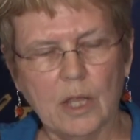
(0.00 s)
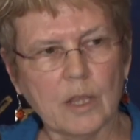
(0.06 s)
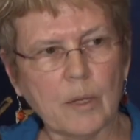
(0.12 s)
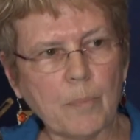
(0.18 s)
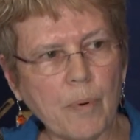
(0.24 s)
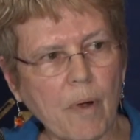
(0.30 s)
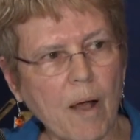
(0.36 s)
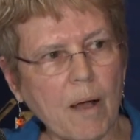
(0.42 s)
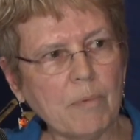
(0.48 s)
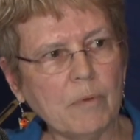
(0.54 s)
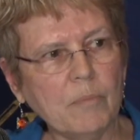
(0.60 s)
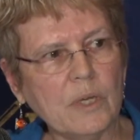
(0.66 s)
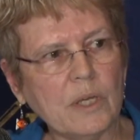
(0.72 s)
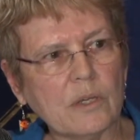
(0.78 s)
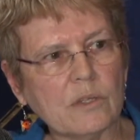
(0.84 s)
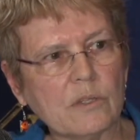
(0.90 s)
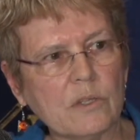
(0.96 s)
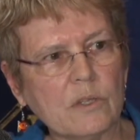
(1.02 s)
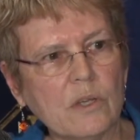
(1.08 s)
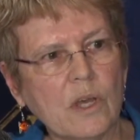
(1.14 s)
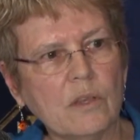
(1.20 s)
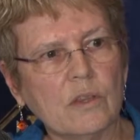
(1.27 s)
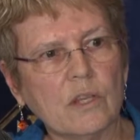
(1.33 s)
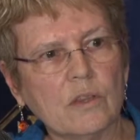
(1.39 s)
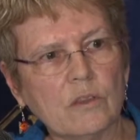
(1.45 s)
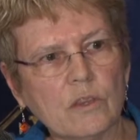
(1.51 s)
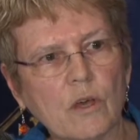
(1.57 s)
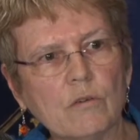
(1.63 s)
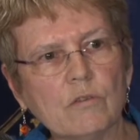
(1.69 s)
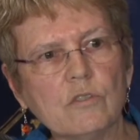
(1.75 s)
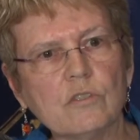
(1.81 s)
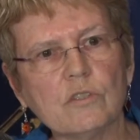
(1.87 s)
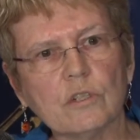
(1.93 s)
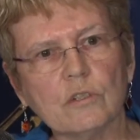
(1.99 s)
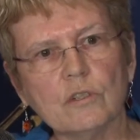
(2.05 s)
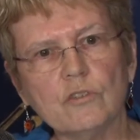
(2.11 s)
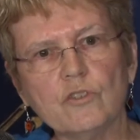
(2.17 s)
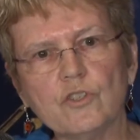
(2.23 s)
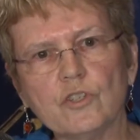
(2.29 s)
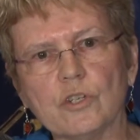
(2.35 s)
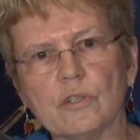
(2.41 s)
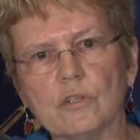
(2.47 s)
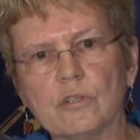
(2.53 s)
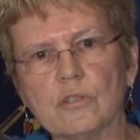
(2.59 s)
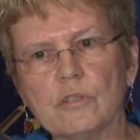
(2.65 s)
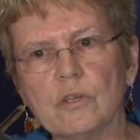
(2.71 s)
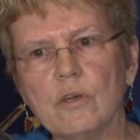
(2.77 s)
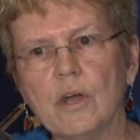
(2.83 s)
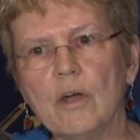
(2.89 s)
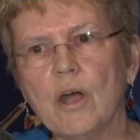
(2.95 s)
The problem is that those solutions